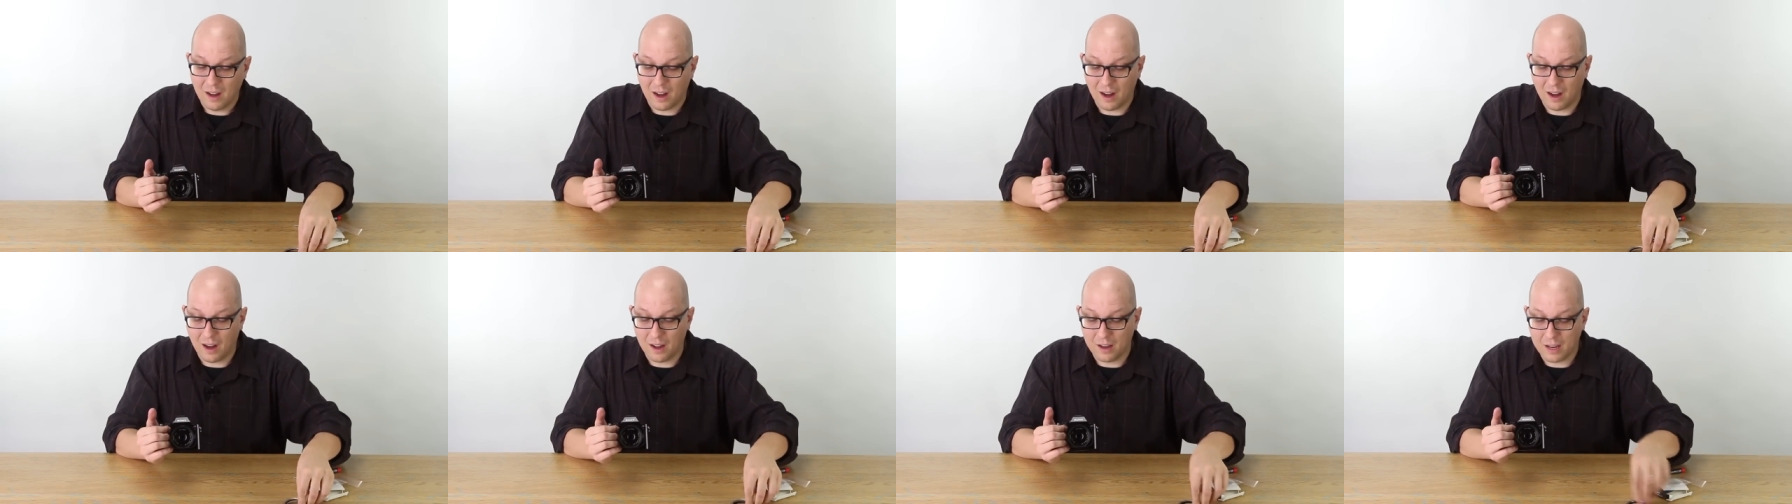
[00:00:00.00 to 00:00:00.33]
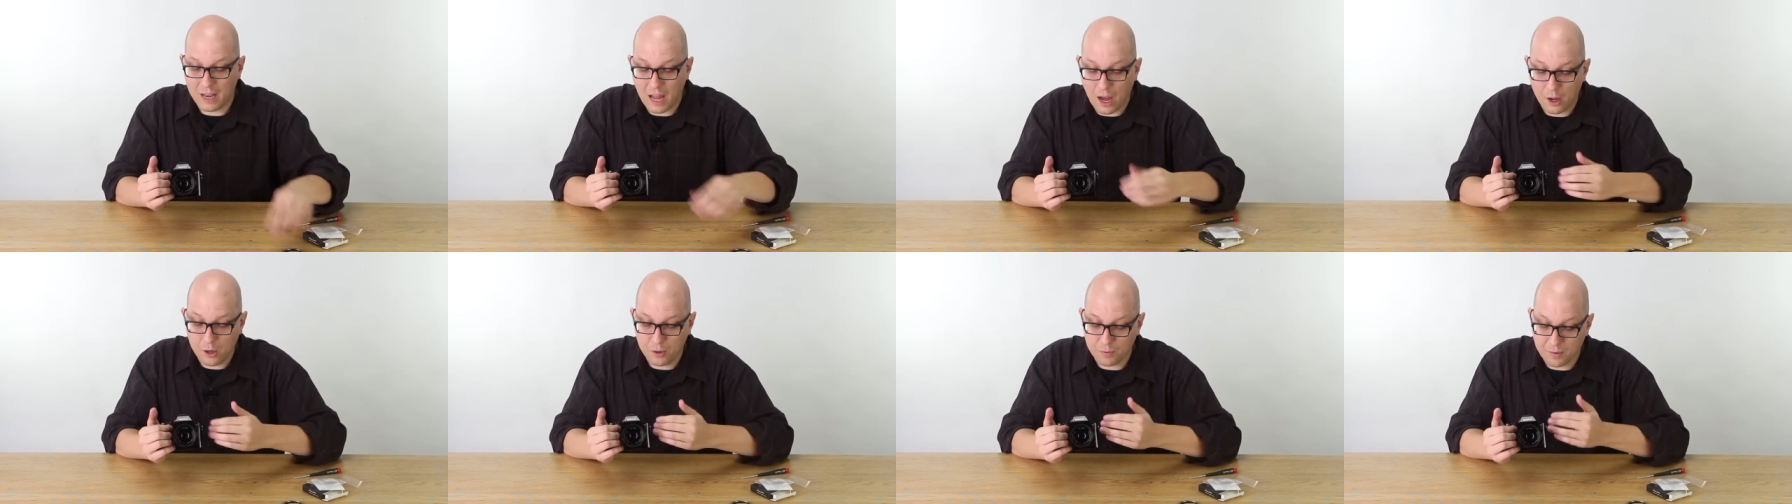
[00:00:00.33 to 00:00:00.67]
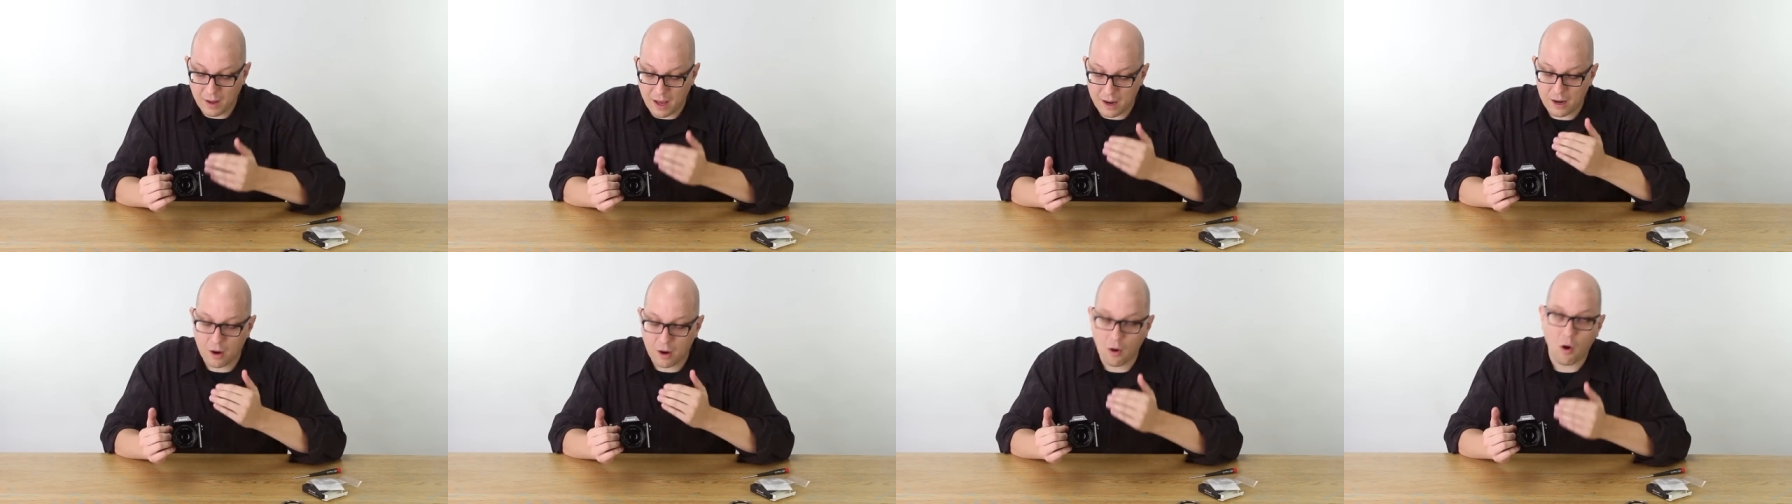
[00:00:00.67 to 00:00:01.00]
Now you've
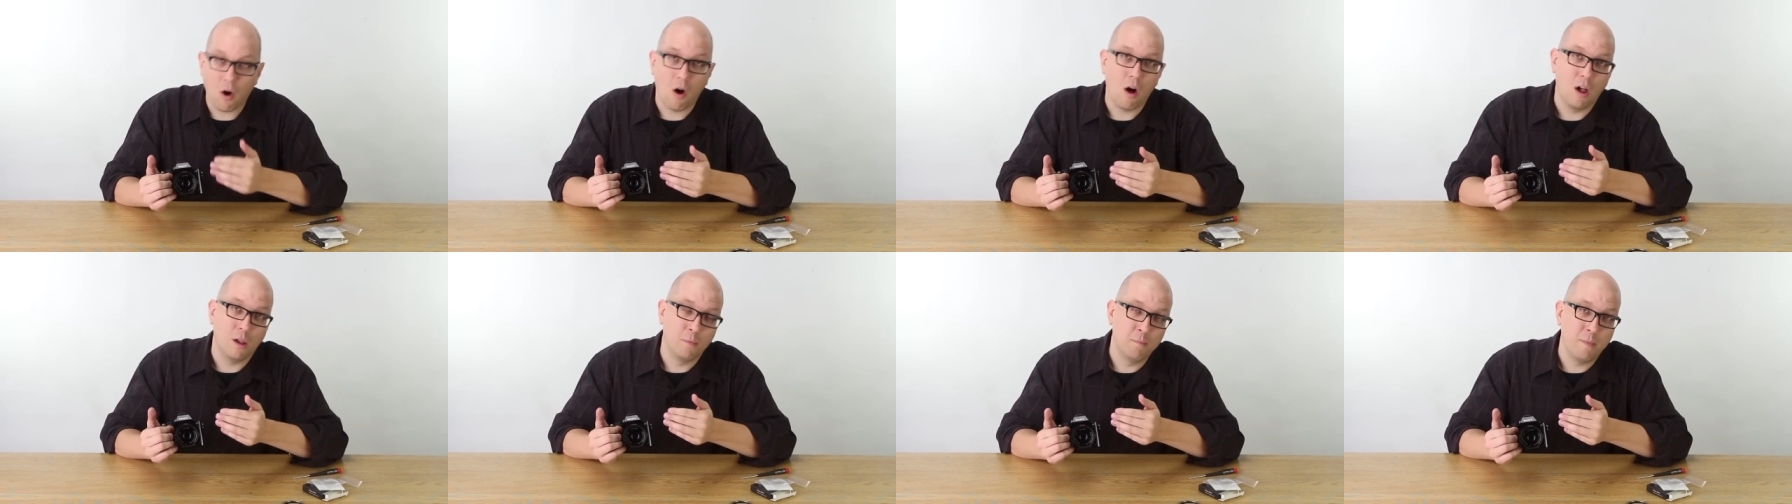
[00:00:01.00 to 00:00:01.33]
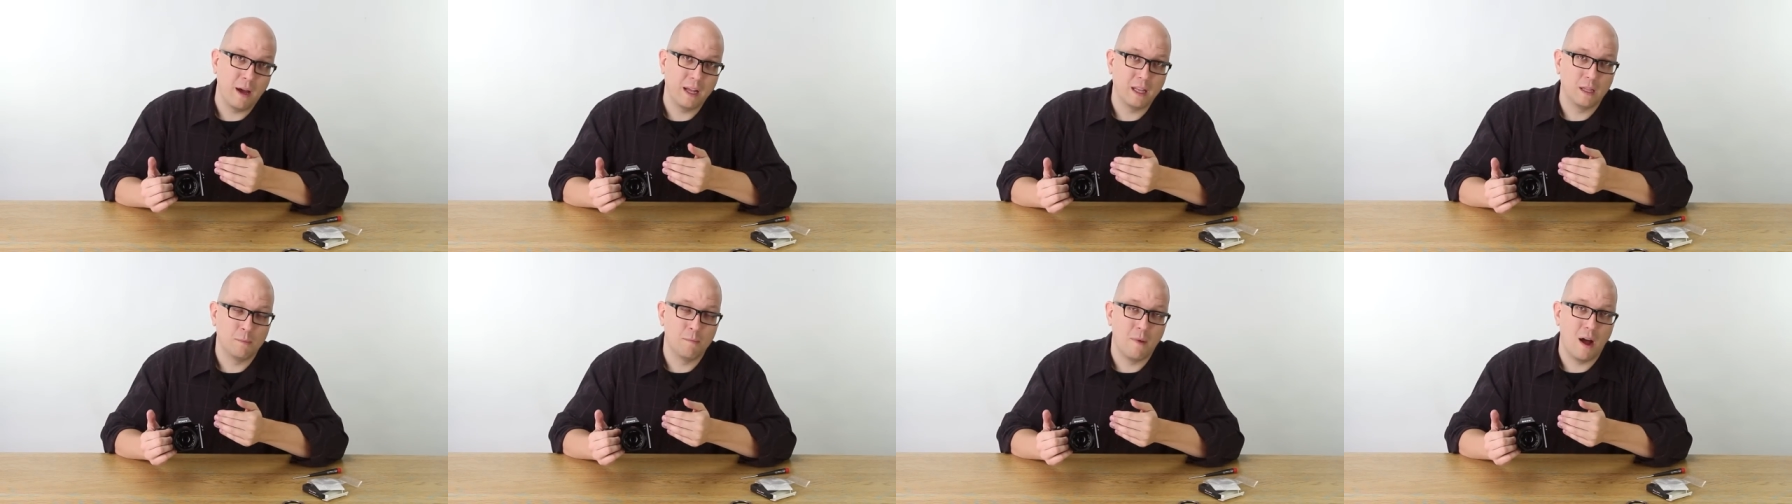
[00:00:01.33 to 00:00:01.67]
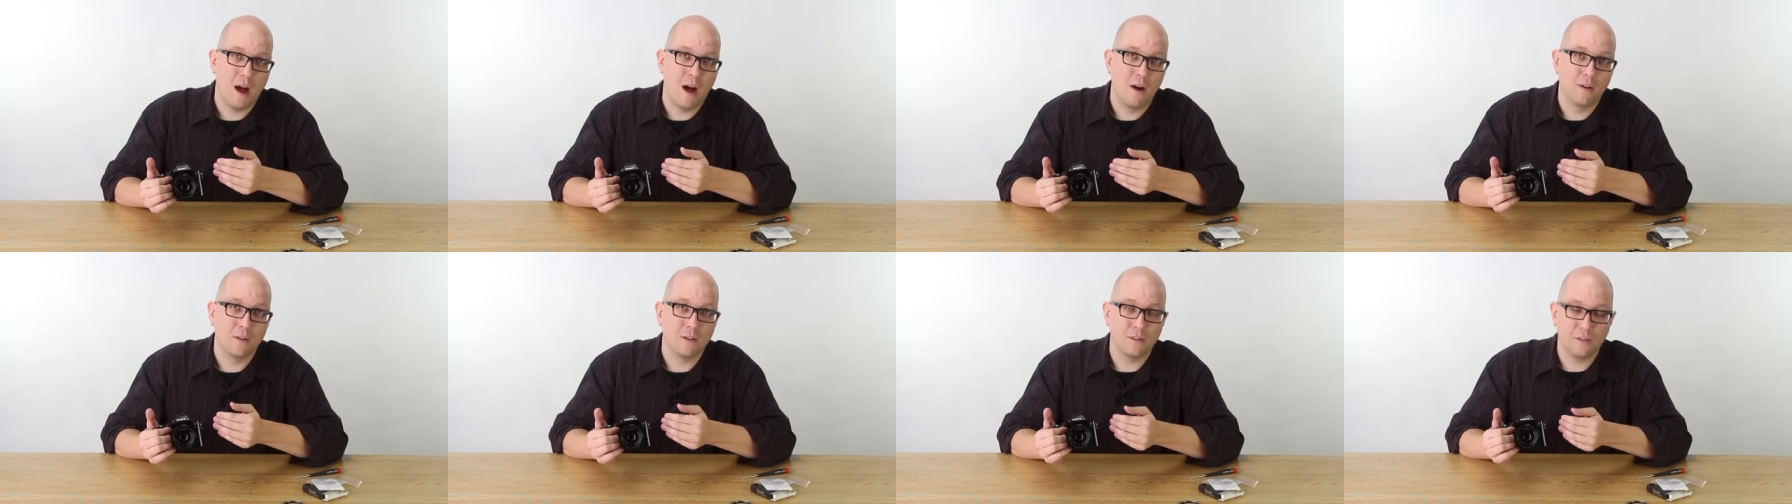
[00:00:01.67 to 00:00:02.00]
got an all-metal
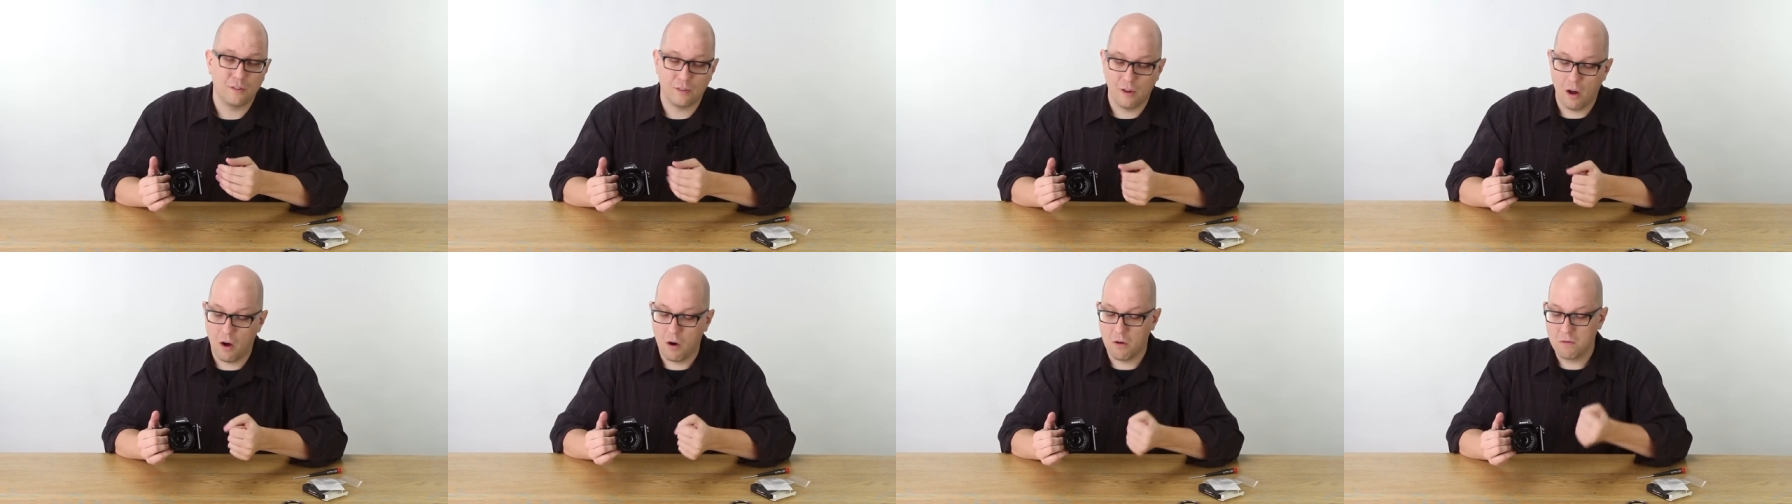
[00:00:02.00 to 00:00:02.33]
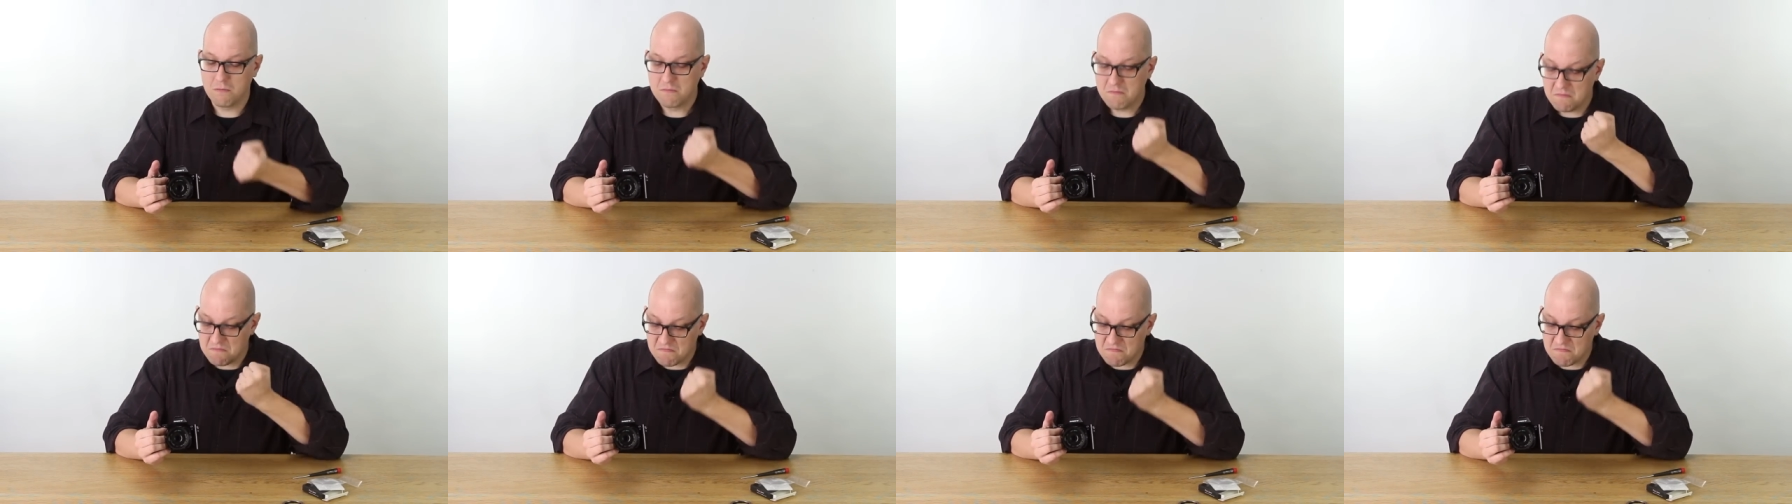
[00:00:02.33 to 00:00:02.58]
mount, so